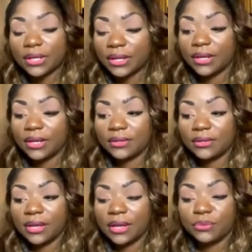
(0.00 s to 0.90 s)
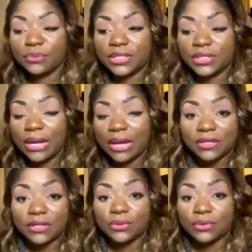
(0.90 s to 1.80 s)
it and we still have the
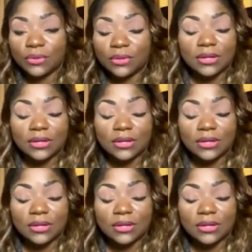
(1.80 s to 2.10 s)
little,